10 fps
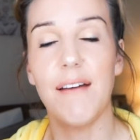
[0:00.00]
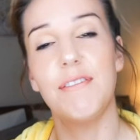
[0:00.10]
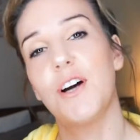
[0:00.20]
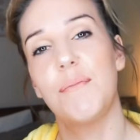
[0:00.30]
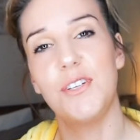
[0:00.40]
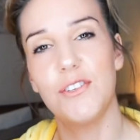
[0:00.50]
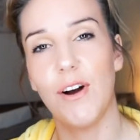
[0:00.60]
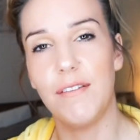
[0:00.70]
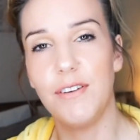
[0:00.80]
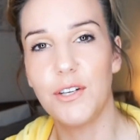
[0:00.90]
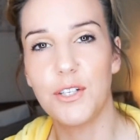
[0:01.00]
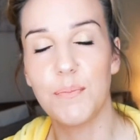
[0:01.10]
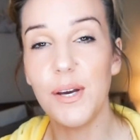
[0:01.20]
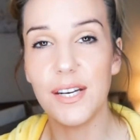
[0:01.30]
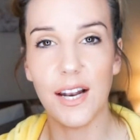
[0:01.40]
every time you drive you can just
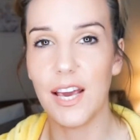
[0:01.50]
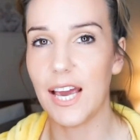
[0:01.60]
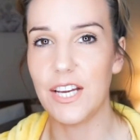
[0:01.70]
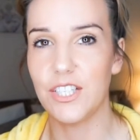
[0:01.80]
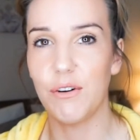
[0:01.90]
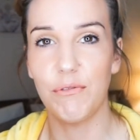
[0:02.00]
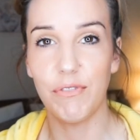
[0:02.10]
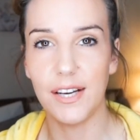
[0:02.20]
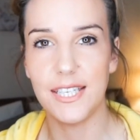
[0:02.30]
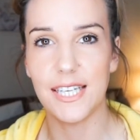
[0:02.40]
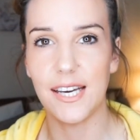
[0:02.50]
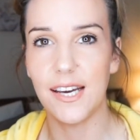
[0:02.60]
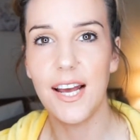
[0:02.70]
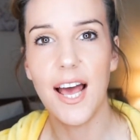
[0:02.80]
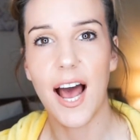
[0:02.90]
put in a location, it will find
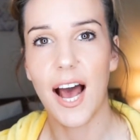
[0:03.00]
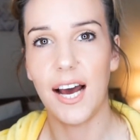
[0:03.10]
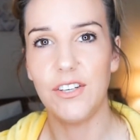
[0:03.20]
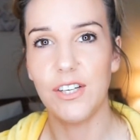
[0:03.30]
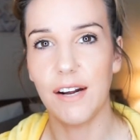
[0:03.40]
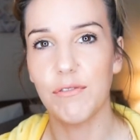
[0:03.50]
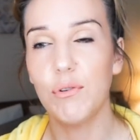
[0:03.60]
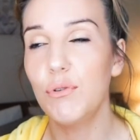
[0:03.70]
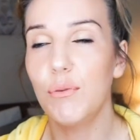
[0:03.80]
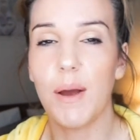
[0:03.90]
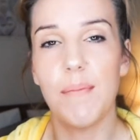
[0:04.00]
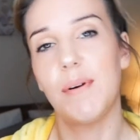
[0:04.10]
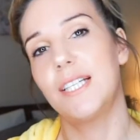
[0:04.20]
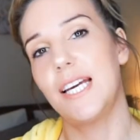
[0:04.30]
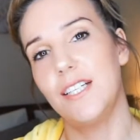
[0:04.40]
it, and you can have all your
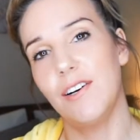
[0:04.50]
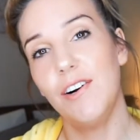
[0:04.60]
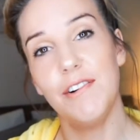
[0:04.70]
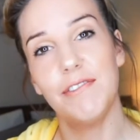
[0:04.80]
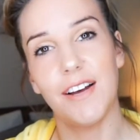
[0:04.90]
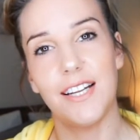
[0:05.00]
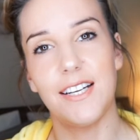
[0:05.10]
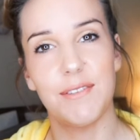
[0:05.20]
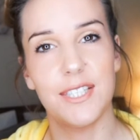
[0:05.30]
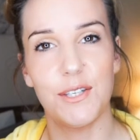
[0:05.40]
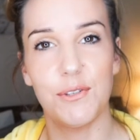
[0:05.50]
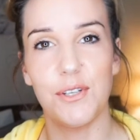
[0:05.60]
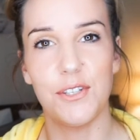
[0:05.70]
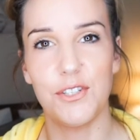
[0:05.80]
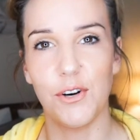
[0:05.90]
mobile data off and it will still
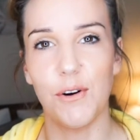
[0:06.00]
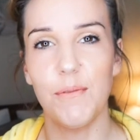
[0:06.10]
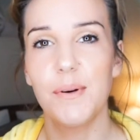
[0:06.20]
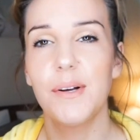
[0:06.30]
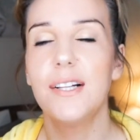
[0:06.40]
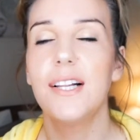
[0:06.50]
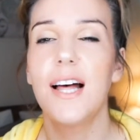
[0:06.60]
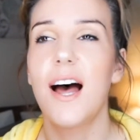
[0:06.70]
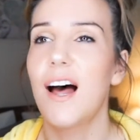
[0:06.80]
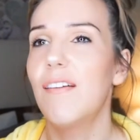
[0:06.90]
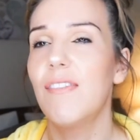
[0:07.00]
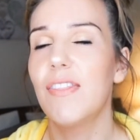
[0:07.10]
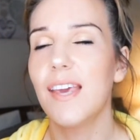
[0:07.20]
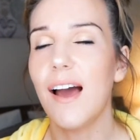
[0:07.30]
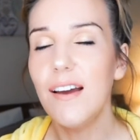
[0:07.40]
do the job.
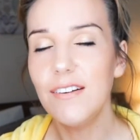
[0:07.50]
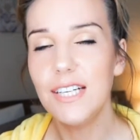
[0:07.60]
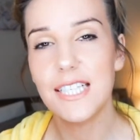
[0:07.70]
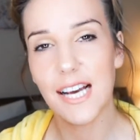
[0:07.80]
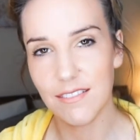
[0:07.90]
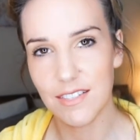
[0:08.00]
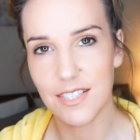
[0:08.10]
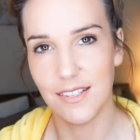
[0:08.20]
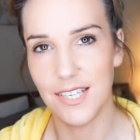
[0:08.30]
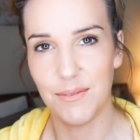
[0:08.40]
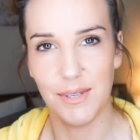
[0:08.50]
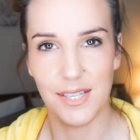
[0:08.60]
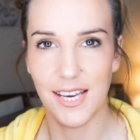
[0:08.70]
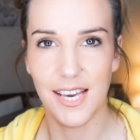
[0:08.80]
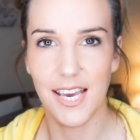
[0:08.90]
And the only downside with
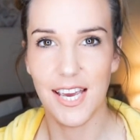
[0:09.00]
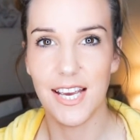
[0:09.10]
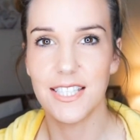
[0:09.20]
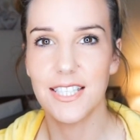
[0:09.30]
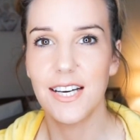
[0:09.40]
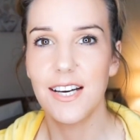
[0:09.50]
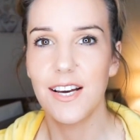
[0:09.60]
it is